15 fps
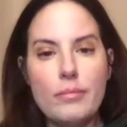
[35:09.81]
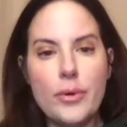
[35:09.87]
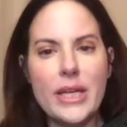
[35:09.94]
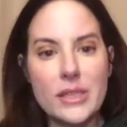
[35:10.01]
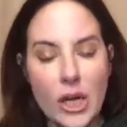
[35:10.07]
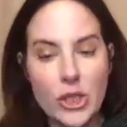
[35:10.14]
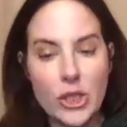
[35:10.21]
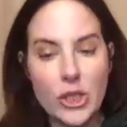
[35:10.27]

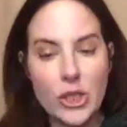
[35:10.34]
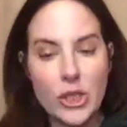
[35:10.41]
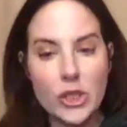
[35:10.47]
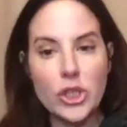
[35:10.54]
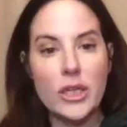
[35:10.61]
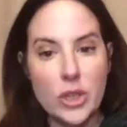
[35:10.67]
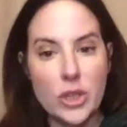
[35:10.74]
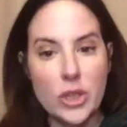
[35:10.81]
putting
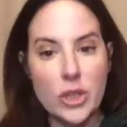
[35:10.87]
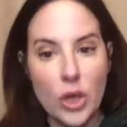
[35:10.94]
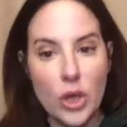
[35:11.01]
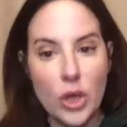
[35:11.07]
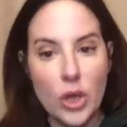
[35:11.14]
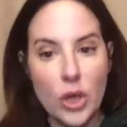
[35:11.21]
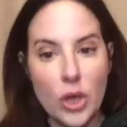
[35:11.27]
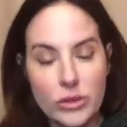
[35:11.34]
such
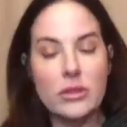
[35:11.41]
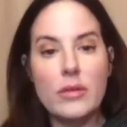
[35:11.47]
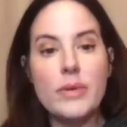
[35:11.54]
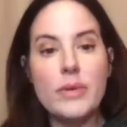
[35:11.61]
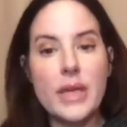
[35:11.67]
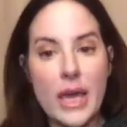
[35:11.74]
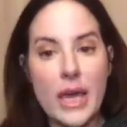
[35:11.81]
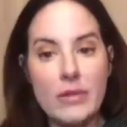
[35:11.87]
adult
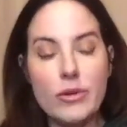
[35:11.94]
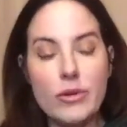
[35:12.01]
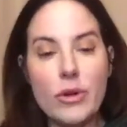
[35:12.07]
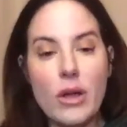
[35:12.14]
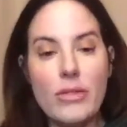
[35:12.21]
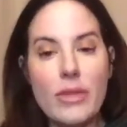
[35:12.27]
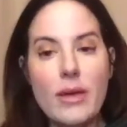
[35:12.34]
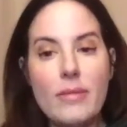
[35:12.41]

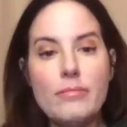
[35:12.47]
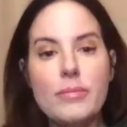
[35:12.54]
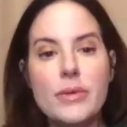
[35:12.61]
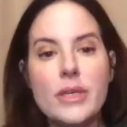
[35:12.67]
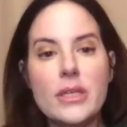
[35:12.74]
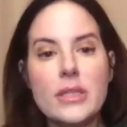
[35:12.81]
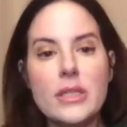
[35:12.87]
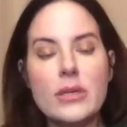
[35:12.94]
behavior on
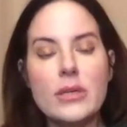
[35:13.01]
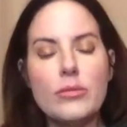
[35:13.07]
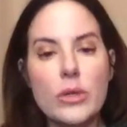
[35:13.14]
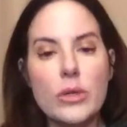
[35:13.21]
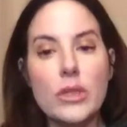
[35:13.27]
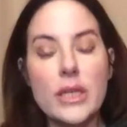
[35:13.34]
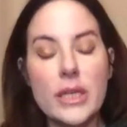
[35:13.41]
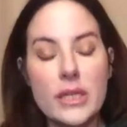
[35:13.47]
them because
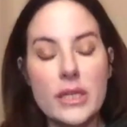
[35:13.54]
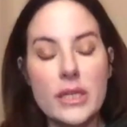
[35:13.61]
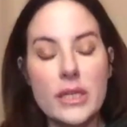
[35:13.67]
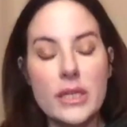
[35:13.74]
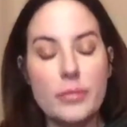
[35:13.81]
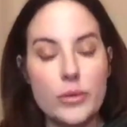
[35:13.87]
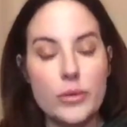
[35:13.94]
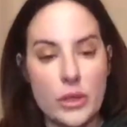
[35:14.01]
it really
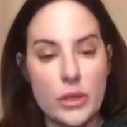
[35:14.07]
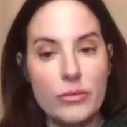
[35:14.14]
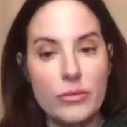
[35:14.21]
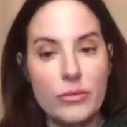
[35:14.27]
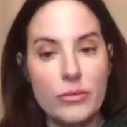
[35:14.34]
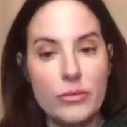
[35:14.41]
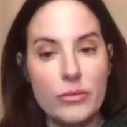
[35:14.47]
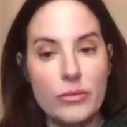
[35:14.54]
is abusive.